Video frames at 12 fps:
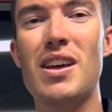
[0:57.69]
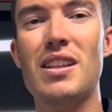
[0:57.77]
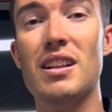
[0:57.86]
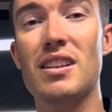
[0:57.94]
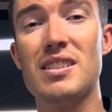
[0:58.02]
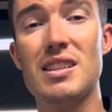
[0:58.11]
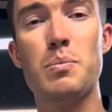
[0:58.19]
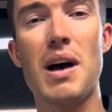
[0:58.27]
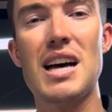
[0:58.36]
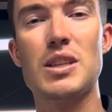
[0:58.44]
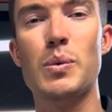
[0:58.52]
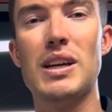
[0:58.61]
this
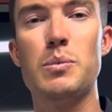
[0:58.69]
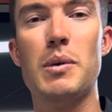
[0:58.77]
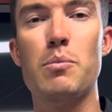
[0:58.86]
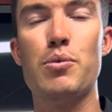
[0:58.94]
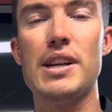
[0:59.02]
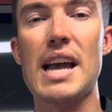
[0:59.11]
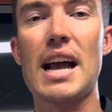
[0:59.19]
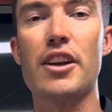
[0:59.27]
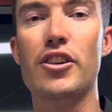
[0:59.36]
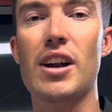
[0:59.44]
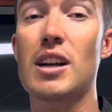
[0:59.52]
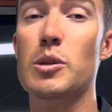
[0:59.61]
past week's been pretty
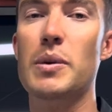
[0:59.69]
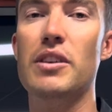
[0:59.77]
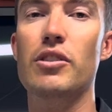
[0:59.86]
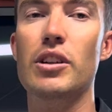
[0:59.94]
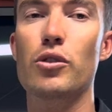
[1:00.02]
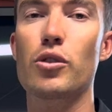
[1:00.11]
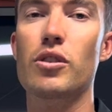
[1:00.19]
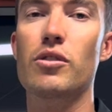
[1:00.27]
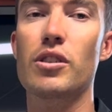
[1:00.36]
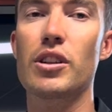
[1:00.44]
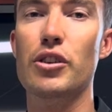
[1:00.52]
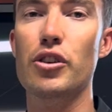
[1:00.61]
accurate and it's been looking
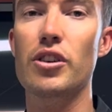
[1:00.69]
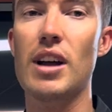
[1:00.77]
really good,